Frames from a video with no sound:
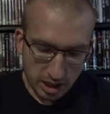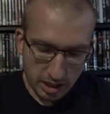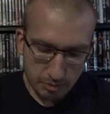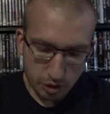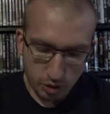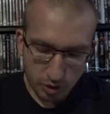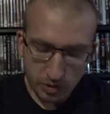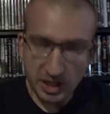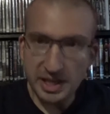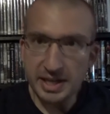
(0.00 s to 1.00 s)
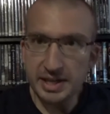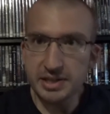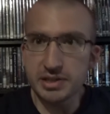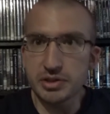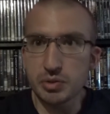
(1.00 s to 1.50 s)
I'm going with Eddie
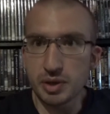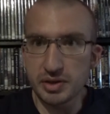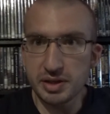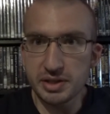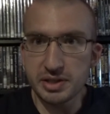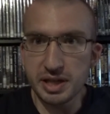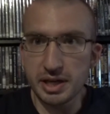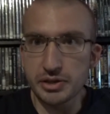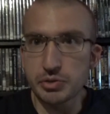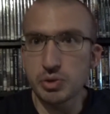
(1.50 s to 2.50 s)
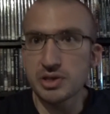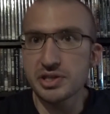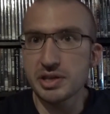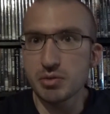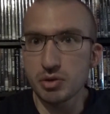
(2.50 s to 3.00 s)
Kingston to win this, and I do want to
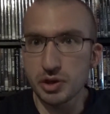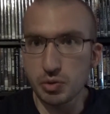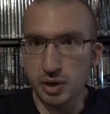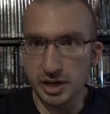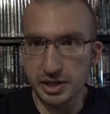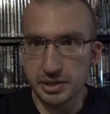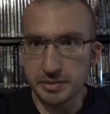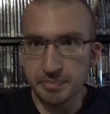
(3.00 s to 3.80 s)
say really quick